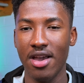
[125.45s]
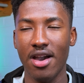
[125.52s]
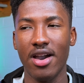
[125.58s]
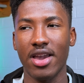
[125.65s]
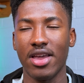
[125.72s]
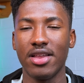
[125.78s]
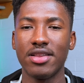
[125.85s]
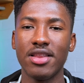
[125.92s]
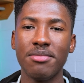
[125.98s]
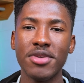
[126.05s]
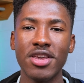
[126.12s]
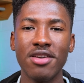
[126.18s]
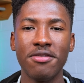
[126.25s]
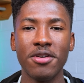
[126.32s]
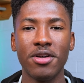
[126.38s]
Okay, let me
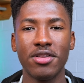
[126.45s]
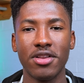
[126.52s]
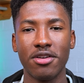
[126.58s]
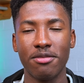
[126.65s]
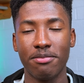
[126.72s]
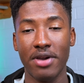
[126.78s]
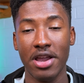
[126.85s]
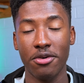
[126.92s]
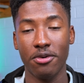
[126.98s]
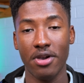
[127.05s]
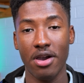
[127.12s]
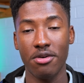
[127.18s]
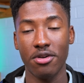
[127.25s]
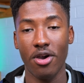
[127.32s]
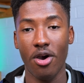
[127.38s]
give you a little
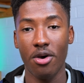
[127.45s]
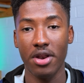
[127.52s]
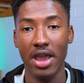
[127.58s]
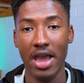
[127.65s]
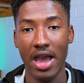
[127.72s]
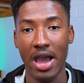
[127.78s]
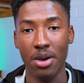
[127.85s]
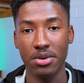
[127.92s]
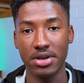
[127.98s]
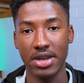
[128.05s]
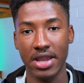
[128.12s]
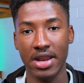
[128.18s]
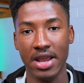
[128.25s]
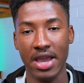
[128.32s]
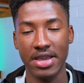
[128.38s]
background on how
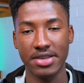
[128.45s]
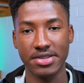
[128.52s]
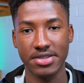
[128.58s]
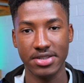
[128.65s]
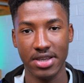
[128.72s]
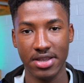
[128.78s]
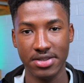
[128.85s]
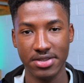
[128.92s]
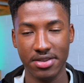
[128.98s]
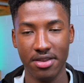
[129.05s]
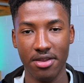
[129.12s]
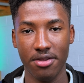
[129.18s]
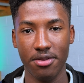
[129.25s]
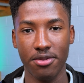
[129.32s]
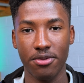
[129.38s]
data is sent
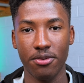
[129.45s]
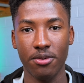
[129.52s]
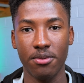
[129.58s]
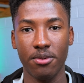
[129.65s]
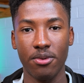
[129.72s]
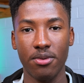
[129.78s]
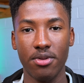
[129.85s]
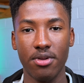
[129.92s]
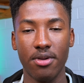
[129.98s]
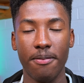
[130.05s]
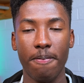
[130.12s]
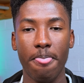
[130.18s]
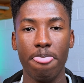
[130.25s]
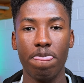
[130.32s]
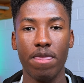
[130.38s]
through
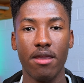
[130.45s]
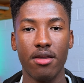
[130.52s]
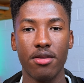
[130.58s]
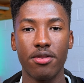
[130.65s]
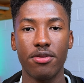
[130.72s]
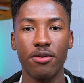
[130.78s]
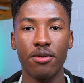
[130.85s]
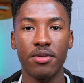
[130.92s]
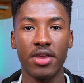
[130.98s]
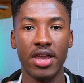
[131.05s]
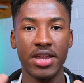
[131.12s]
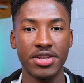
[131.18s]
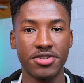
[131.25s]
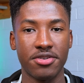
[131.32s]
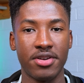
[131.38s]
through the
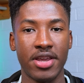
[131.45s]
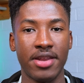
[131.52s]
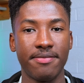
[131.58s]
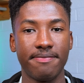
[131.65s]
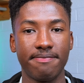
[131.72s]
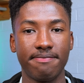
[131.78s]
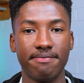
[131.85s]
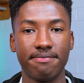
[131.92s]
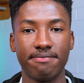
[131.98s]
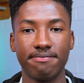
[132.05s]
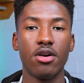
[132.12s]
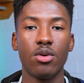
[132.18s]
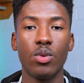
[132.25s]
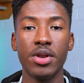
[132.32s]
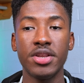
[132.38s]
internet.
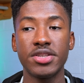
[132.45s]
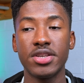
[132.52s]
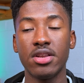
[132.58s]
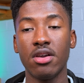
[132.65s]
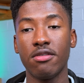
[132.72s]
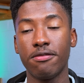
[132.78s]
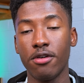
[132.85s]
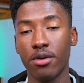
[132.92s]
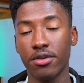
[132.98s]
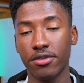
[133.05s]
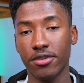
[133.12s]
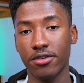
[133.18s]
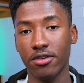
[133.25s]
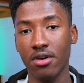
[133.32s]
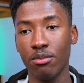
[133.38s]
So when you send a photo to
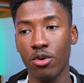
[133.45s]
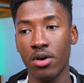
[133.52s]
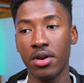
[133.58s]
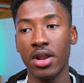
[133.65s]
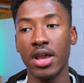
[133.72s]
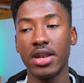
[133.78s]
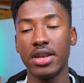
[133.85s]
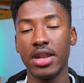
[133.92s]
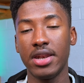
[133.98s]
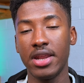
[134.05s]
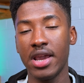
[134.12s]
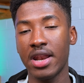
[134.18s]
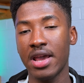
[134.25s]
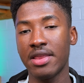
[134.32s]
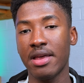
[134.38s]
someone, the
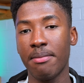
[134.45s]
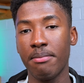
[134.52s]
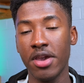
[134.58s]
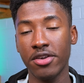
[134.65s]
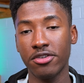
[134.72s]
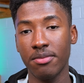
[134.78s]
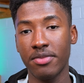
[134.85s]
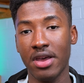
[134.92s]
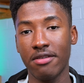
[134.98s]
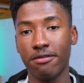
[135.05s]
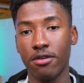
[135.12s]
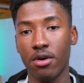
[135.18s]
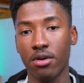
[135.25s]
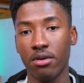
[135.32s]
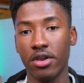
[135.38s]
data that makes up that
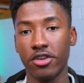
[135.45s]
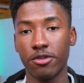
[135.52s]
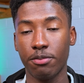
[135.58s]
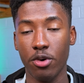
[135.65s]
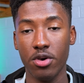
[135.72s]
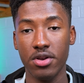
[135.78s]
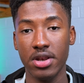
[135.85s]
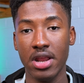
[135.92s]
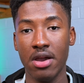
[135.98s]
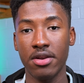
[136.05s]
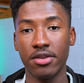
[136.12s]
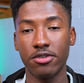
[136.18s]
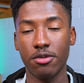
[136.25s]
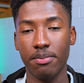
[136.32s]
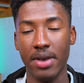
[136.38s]
photo is broken down
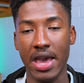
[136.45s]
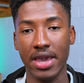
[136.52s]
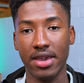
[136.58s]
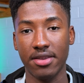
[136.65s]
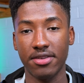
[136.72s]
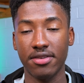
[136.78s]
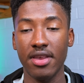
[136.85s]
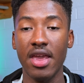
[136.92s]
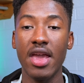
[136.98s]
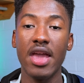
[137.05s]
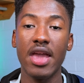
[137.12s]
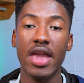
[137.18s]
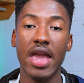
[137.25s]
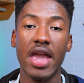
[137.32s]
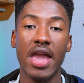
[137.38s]
into packets,
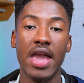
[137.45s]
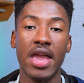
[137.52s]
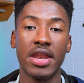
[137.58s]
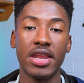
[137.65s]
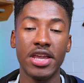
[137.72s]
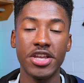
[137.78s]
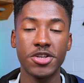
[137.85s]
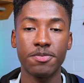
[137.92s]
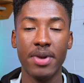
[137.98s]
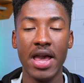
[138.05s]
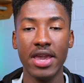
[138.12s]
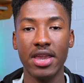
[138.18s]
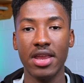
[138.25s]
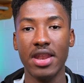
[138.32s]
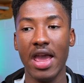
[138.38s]
and each
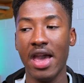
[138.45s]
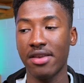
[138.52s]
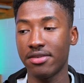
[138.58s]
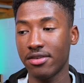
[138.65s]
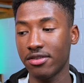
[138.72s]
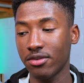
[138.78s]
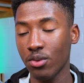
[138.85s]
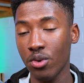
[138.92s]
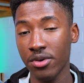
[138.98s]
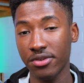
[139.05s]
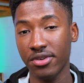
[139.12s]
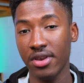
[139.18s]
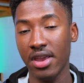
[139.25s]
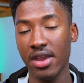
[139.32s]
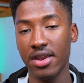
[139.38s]
packet has a
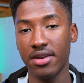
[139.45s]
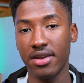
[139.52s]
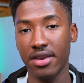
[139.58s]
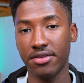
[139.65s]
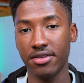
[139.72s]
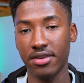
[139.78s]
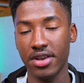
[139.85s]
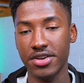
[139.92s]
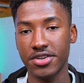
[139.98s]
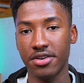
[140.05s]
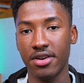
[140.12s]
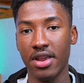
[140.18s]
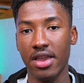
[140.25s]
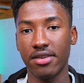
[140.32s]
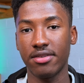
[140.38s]
source,
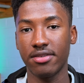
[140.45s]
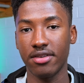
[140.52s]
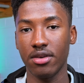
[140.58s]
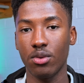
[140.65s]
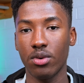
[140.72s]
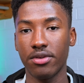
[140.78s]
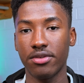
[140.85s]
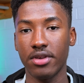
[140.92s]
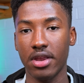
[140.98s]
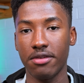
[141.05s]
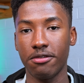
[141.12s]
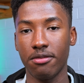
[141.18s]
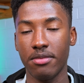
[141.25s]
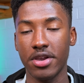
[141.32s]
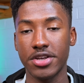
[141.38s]
destination, and sequence
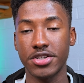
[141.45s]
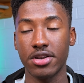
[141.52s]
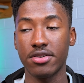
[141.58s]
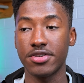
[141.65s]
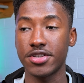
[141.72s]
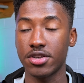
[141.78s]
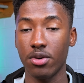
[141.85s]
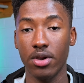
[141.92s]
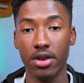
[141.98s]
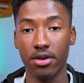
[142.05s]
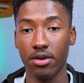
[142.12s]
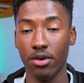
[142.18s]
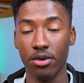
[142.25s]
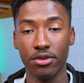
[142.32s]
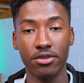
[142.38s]
information. So it
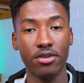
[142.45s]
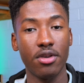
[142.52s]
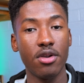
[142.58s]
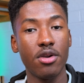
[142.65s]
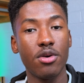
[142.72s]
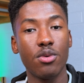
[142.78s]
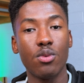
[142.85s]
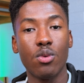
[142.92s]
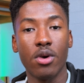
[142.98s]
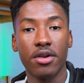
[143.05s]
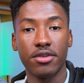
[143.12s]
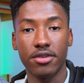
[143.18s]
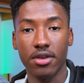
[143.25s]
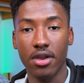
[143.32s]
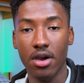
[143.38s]
knows where
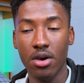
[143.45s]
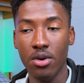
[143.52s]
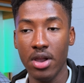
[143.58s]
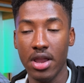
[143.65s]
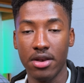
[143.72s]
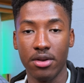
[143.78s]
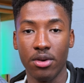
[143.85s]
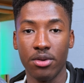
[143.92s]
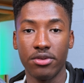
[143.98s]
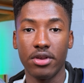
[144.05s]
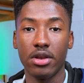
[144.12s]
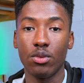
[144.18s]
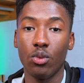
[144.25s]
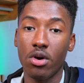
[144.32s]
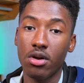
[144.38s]
to go and knows
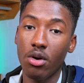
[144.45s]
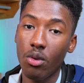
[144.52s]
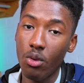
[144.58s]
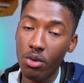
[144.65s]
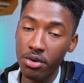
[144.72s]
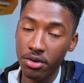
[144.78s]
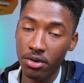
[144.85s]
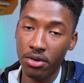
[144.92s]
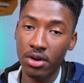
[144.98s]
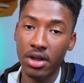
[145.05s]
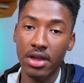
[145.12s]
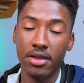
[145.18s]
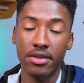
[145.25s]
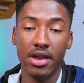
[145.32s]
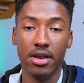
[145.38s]
in what order
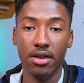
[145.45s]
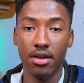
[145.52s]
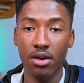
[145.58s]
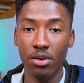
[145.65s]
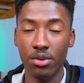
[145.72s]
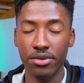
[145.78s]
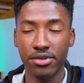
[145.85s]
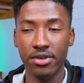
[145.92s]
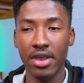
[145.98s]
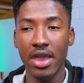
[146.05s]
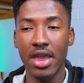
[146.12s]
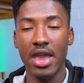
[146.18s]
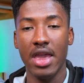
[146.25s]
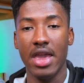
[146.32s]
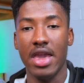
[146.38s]
that it goes,
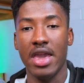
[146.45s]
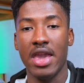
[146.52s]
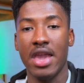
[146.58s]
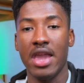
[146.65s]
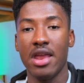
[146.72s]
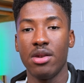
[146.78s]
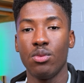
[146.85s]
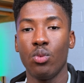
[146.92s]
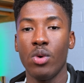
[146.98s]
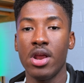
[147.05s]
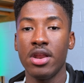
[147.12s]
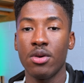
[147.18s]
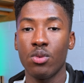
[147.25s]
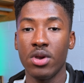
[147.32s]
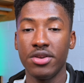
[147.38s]
and when
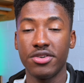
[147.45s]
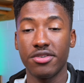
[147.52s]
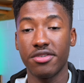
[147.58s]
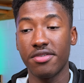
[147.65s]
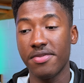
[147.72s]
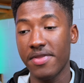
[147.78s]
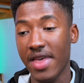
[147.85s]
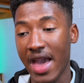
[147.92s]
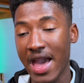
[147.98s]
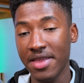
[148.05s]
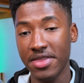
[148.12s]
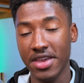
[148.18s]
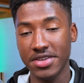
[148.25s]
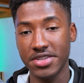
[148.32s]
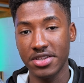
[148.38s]
it reaches that
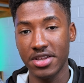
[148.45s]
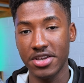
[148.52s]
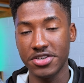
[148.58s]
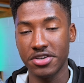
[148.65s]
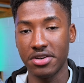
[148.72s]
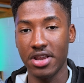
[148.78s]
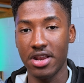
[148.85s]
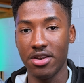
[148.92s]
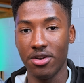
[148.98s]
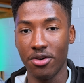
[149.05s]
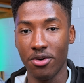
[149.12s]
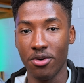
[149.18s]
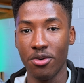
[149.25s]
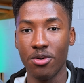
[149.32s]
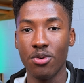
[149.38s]
destination, it
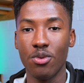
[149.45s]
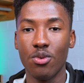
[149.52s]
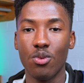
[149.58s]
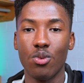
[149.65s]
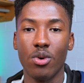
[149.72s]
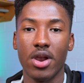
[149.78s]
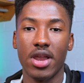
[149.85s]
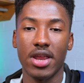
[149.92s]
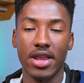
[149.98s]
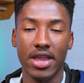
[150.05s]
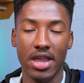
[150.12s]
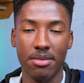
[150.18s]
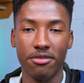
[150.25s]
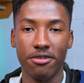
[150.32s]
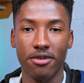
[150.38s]
know where it
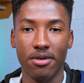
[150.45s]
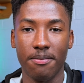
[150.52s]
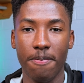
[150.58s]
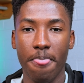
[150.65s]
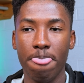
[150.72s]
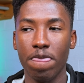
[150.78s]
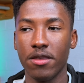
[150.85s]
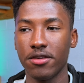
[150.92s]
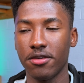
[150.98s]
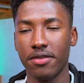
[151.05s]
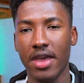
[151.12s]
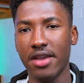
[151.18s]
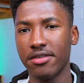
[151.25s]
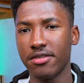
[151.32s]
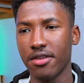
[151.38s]
came from. So
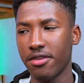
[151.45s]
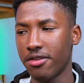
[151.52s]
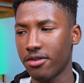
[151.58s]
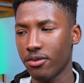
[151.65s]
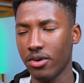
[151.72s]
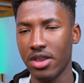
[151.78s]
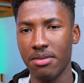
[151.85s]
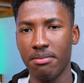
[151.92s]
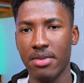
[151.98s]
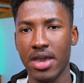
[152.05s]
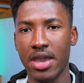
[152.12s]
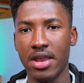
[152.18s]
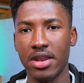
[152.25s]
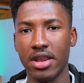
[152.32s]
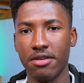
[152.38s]
that's the three
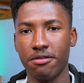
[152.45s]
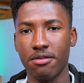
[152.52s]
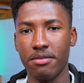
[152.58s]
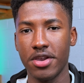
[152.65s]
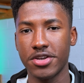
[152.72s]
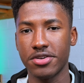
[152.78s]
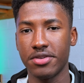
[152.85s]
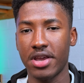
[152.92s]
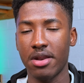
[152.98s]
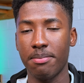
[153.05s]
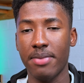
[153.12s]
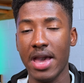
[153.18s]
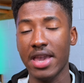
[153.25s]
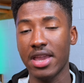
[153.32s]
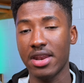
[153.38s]
main information that a
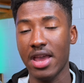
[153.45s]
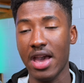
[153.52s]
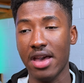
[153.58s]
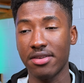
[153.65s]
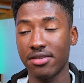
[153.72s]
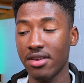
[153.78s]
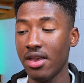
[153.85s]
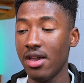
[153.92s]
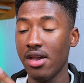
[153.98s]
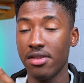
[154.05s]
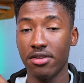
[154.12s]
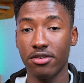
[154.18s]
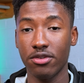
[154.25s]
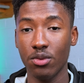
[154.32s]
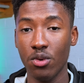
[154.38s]
packet has:
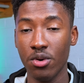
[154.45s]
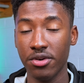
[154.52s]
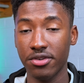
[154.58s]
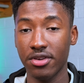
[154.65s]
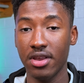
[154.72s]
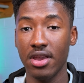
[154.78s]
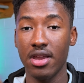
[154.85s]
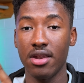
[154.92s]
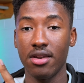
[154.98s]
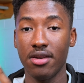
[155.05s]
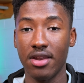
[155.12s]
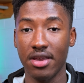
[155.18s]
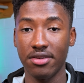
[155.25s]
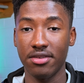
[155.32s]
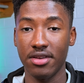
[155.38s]
the source, the
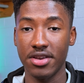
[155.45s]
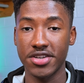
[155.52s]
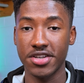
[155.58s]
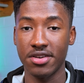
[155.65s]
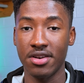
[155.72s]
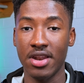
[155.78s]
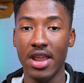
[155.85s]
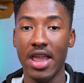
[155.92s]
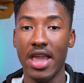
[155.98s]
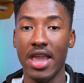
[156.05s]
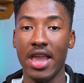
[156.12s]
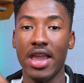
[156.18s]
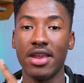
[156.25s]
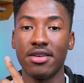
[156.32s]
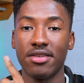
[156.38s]
destination,
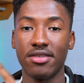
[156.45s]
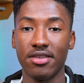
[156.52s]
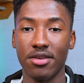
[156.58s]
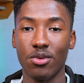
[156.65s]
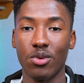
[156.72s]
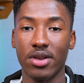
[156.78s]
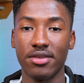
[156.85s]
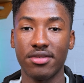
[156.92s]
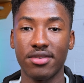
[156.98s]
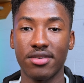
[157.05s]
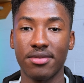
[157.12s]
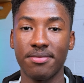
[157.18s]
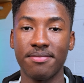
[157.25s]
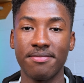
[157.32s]
and the sequence.